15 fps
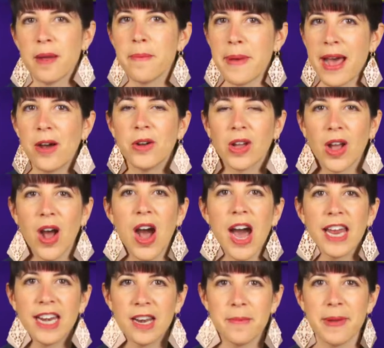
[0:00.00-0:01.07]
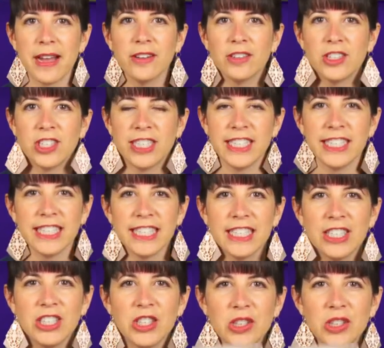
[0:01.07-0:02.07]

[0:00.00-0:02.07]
about God and about Jesus?